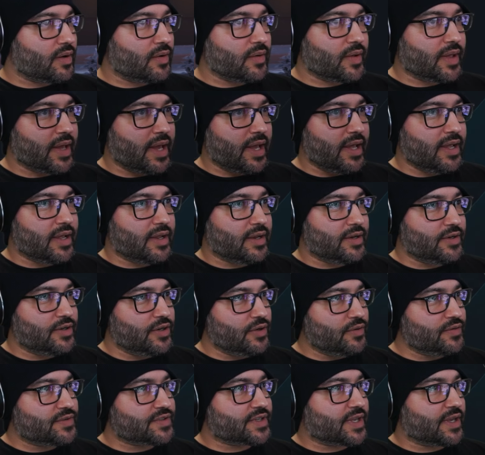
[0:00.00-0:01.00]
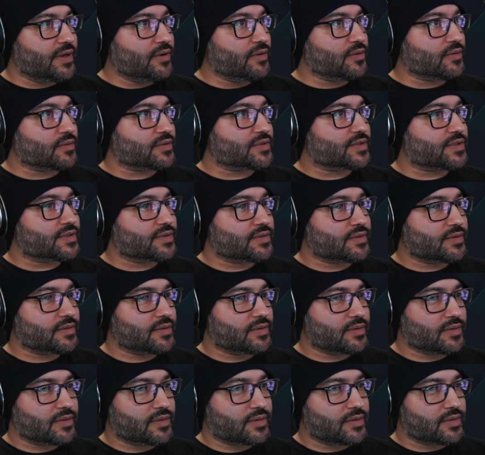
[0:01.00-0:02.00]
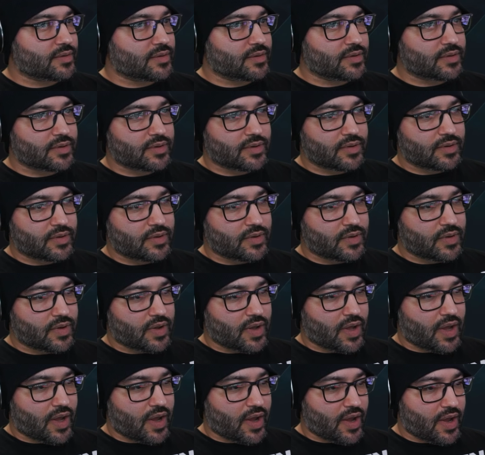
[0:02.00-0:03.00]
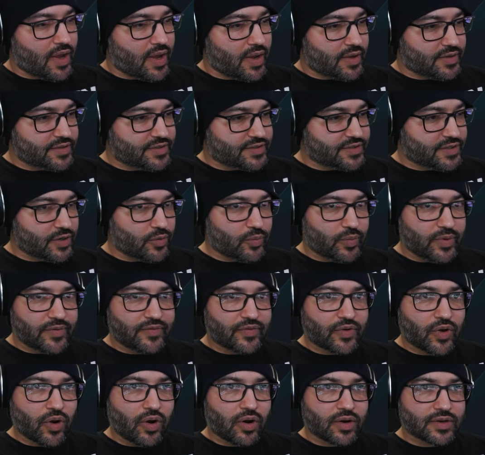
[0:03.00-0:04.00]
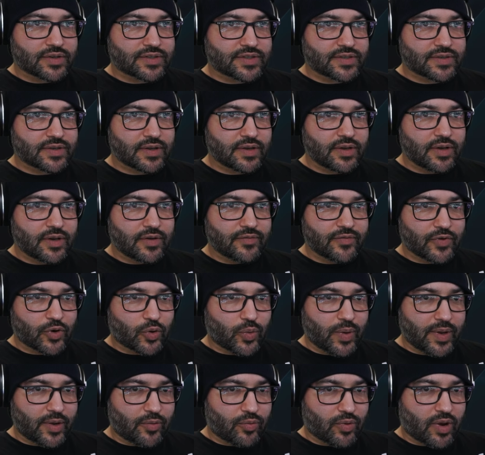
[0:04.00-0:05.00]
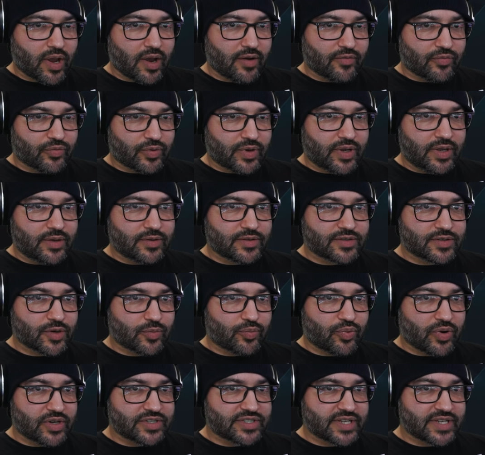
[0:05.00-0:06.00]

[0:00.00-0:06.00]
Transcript: Okay, new skills. Uh, so we've got a quick recovery. So press